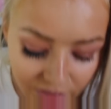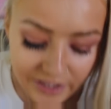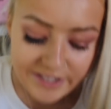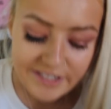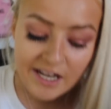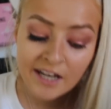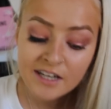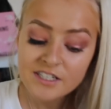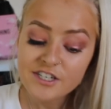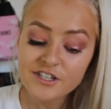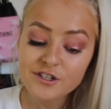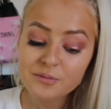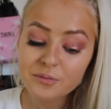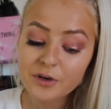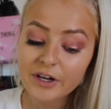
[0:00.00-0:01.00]
that Dan
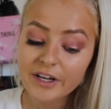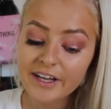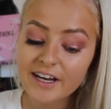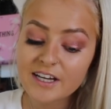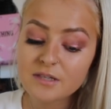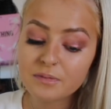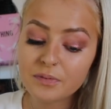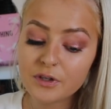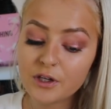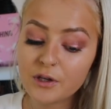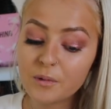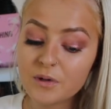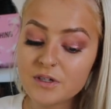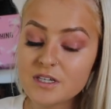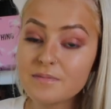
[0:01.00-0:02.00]
doesn't want kids, but
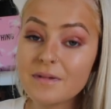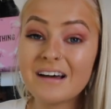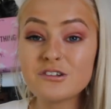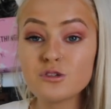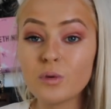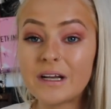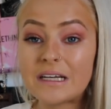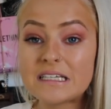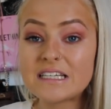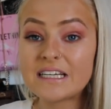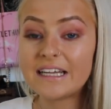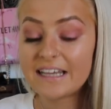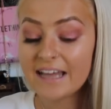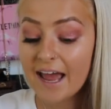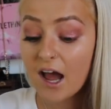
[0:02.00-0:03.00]
you want about 20.
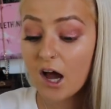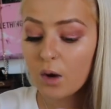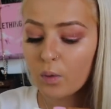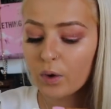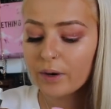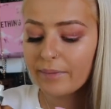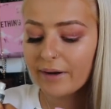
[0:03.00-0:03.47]
Yeah, I want